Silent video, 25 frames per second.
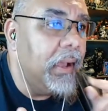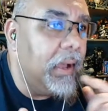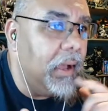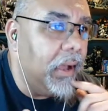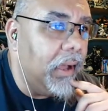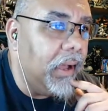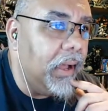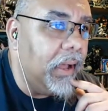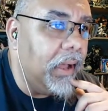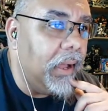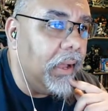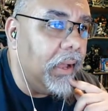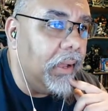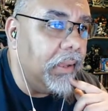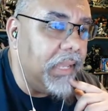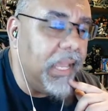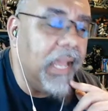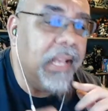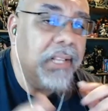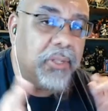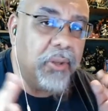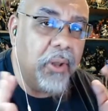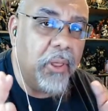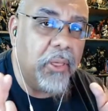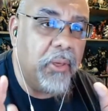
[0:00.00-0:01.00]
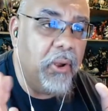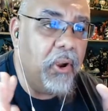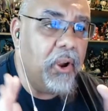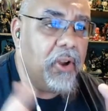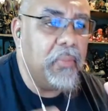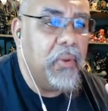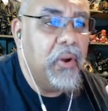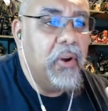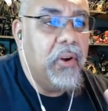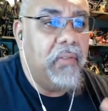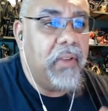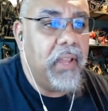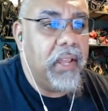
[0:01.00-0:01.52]
Uh, yeah, so the third
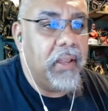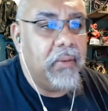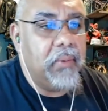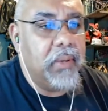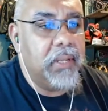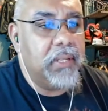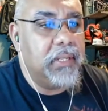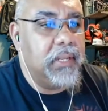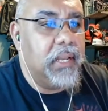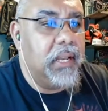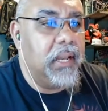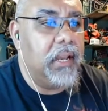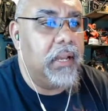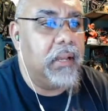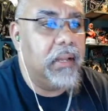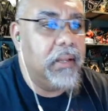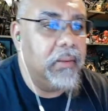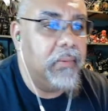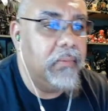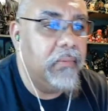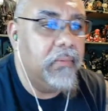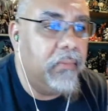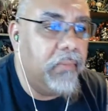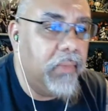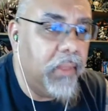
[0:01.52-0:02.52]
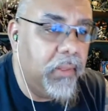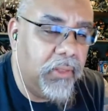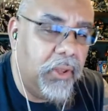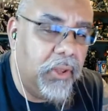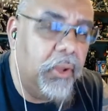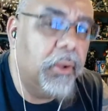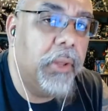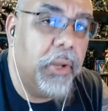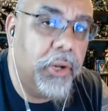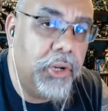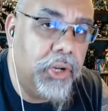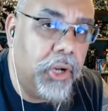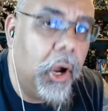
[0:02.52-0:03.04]
movie was uh, the, the,
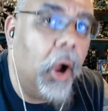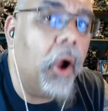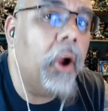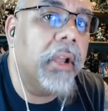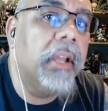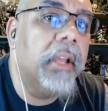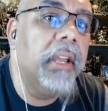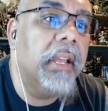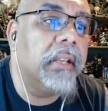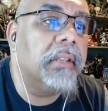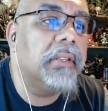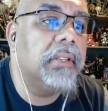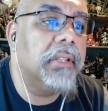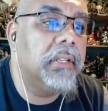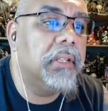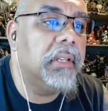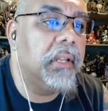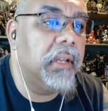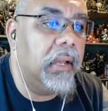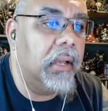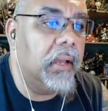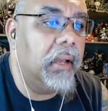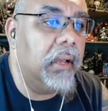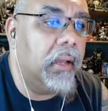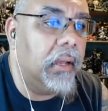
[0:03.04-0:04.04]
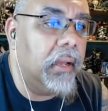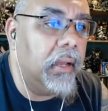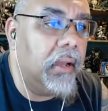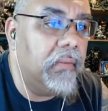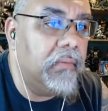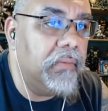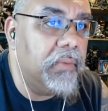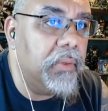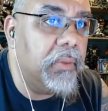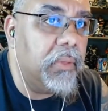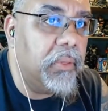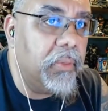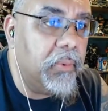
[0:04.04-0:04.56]
the darkest uh,
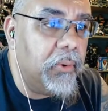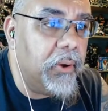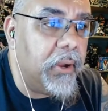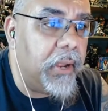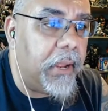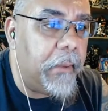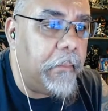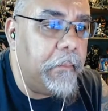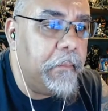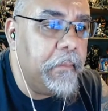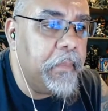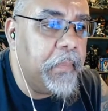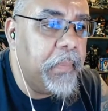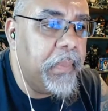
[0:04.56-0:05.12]
of the three.